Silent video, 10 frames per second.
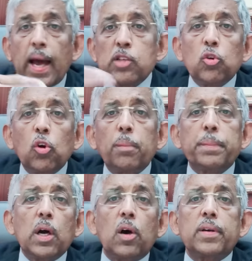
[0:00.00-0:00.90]
As you go
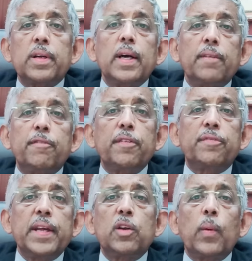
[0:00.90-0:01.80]
beyond
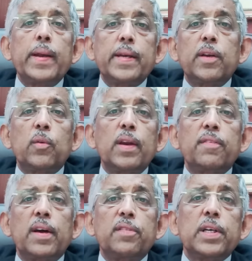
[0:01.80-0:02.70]
fifteen, twenty,
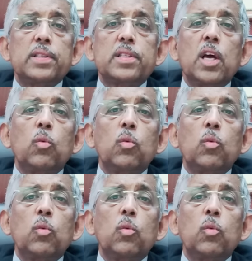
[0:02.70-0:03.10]
twenty-five years,